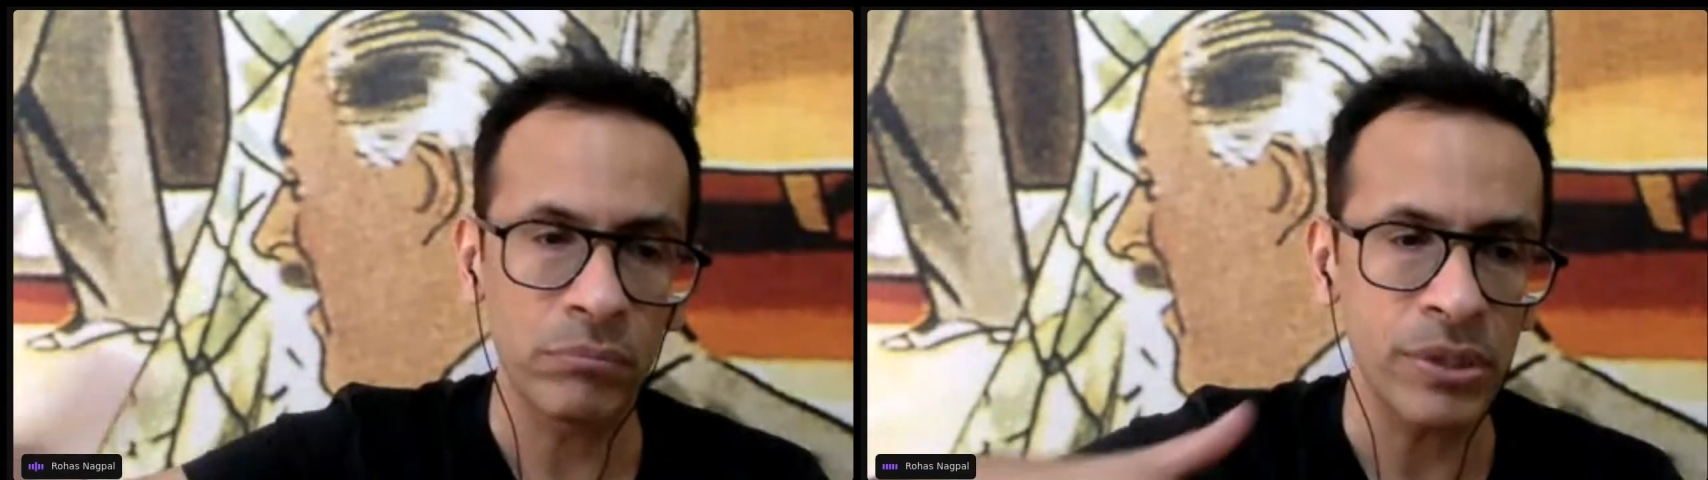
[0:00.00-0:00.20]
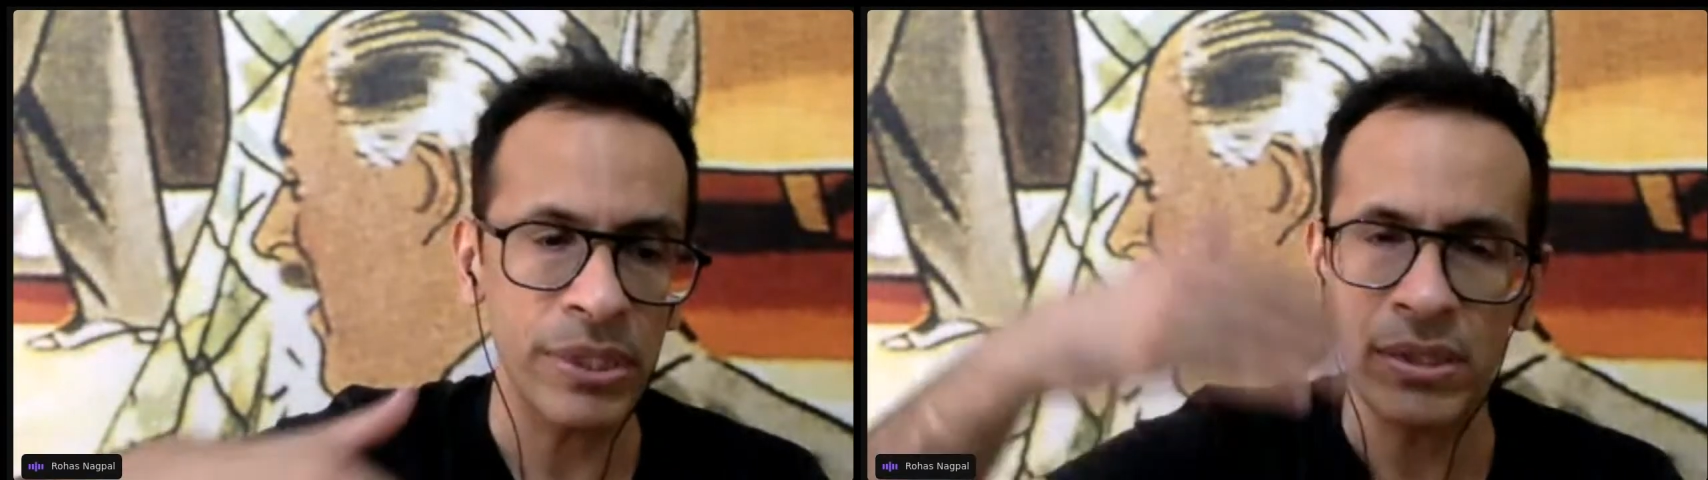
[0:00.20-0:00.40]

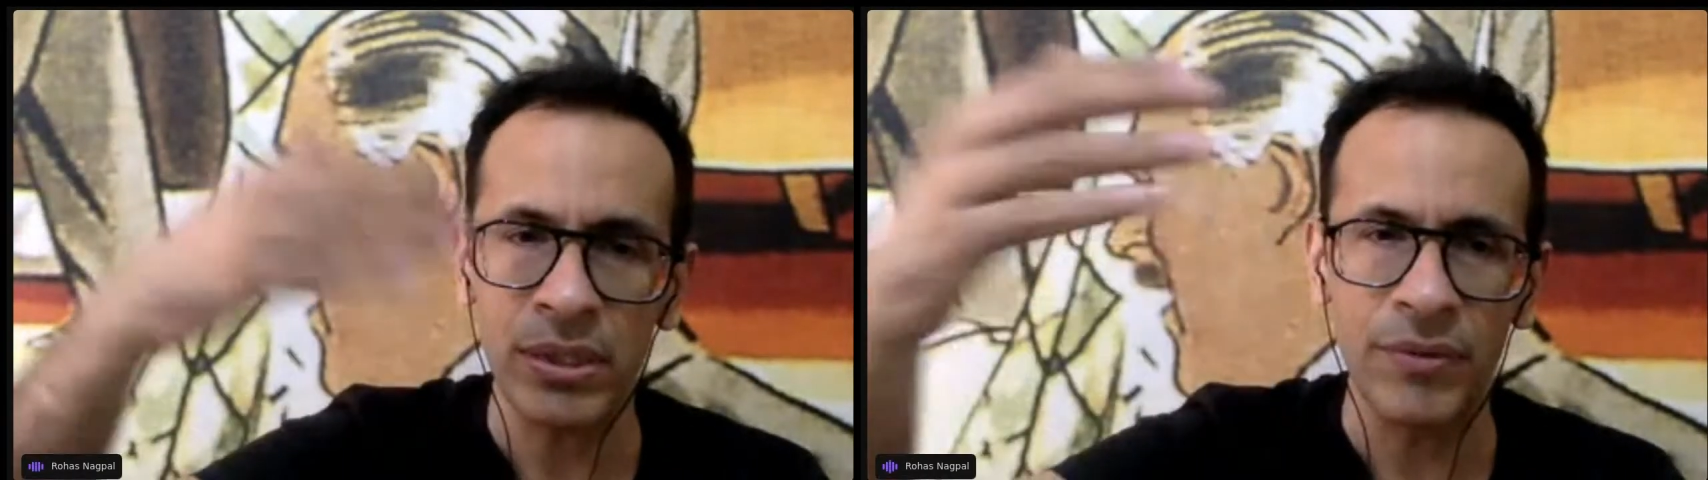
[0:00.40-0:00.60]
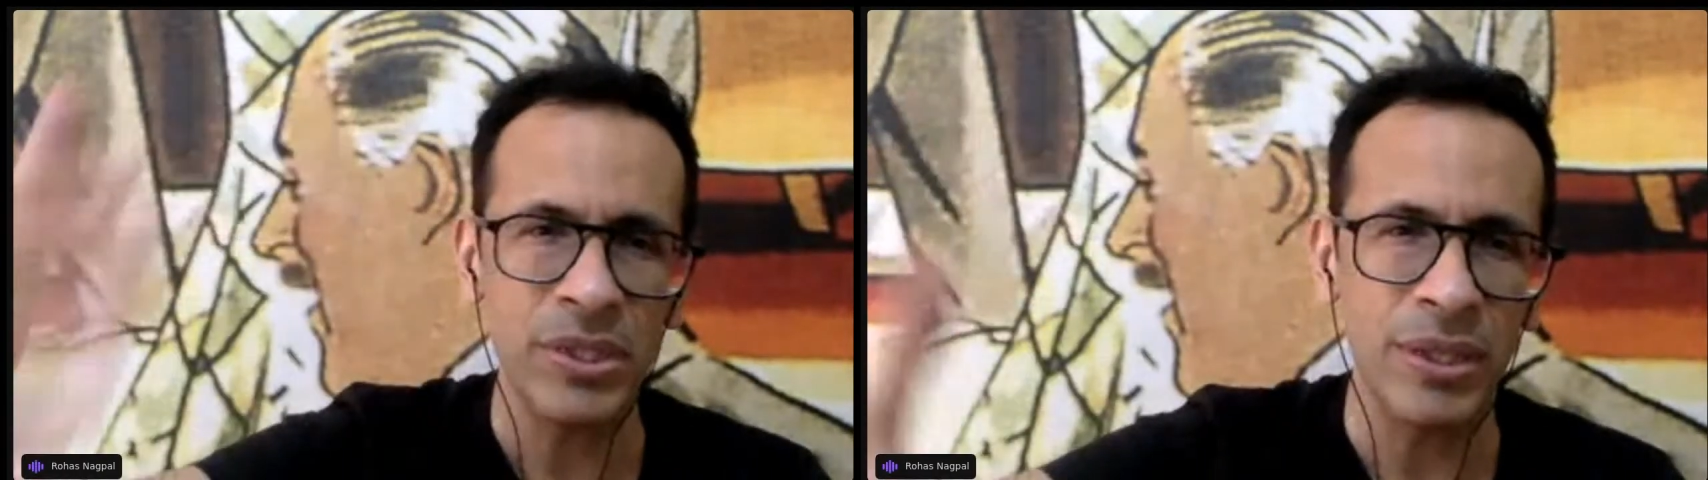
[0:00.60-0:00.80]
say,
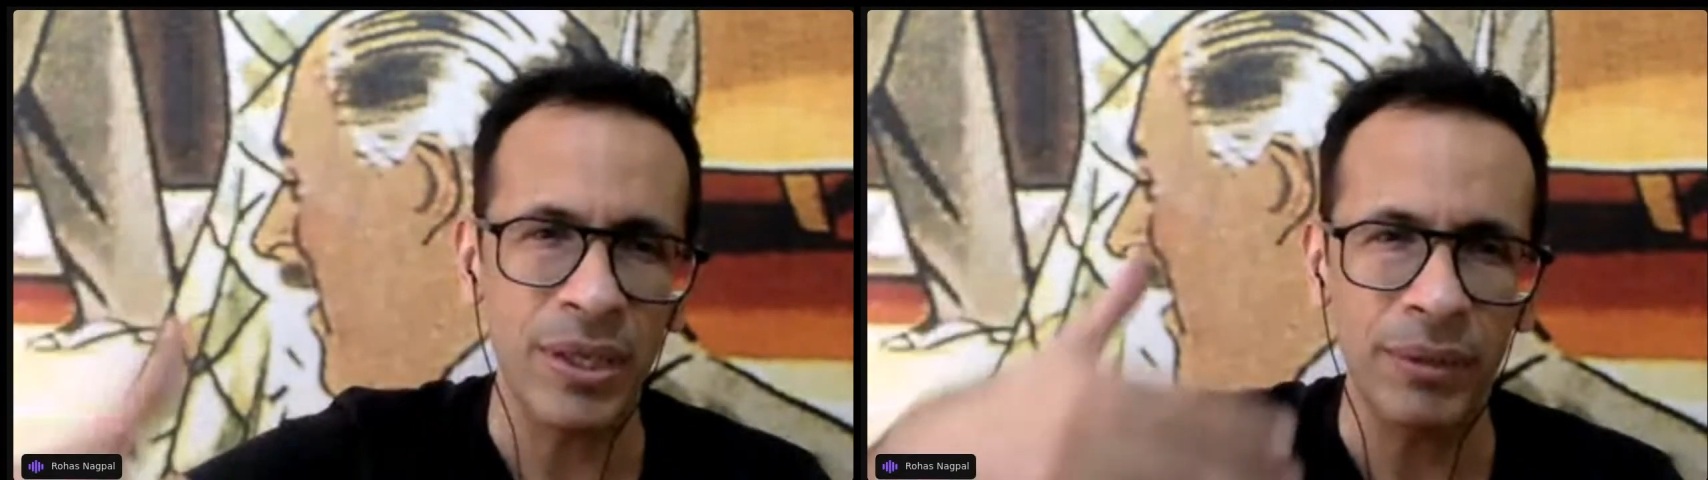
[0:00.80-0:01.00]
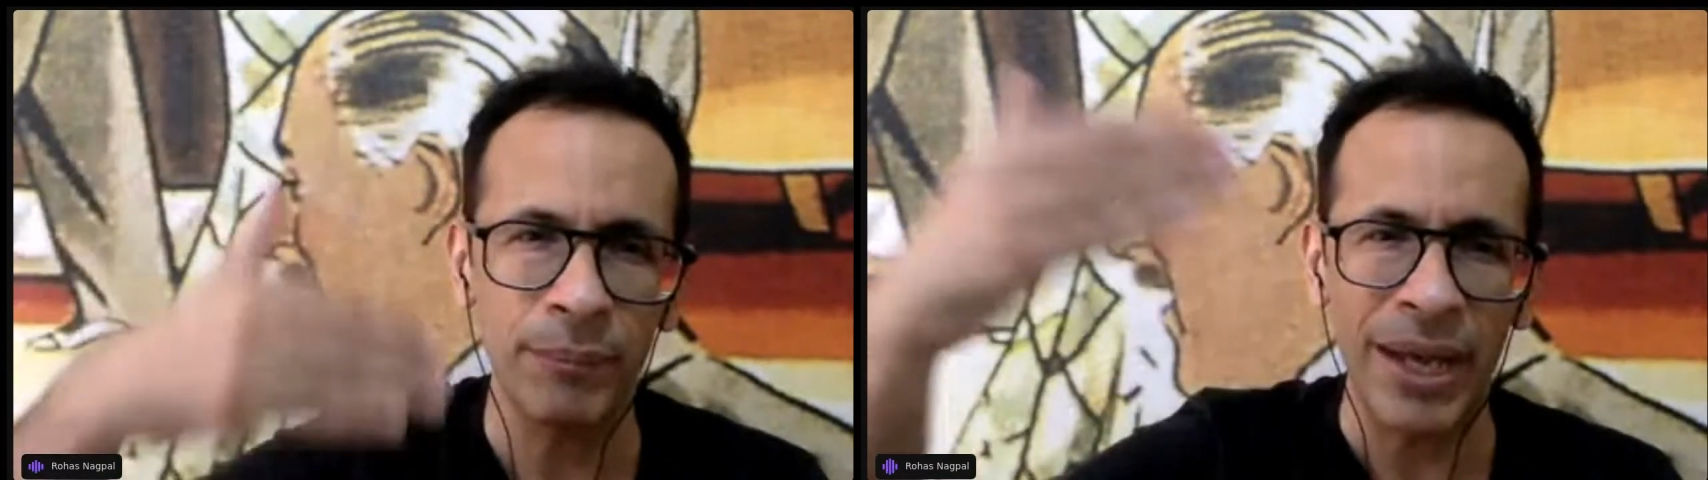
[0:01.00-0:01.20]

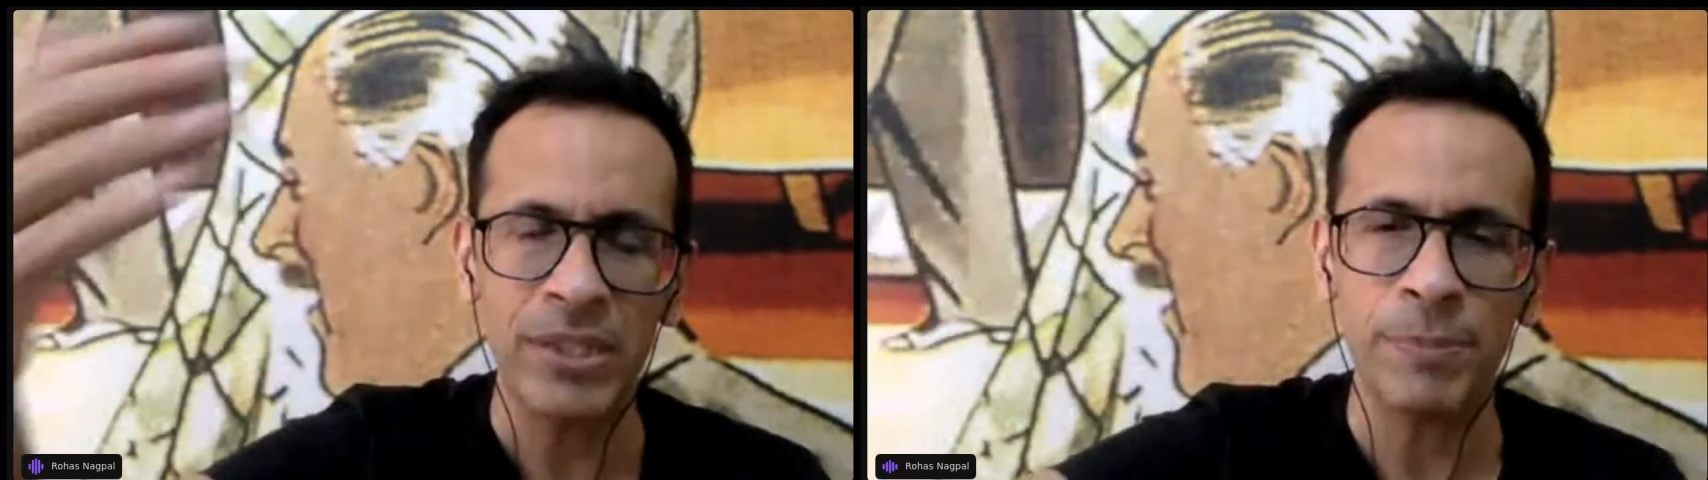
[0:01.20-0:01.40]
servicing, buying